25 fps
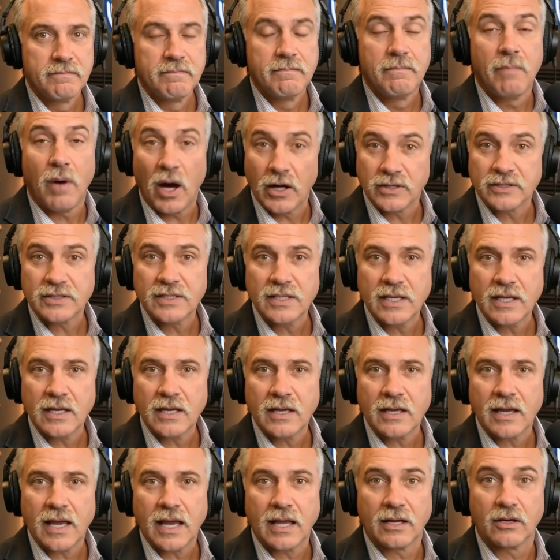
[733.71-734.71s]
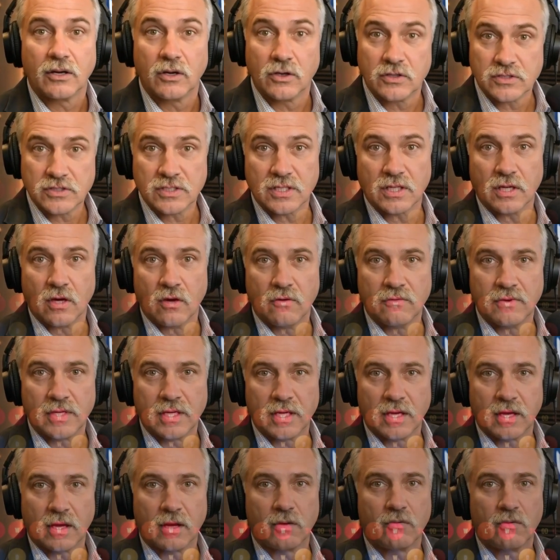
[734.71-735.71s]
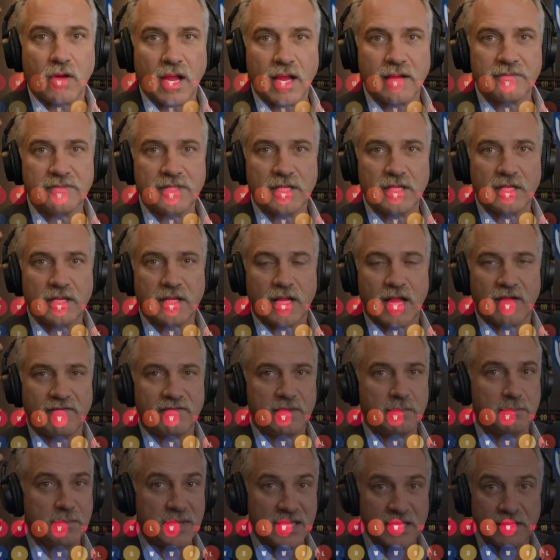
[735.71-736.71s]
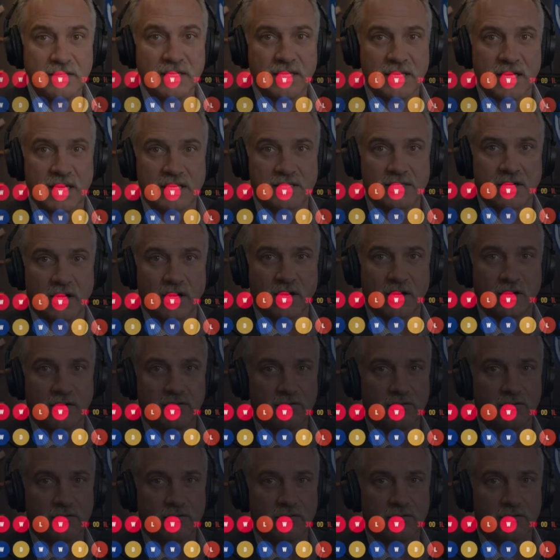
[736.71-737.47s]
Bosnia and Herzegovina arrived here having beaten Qatar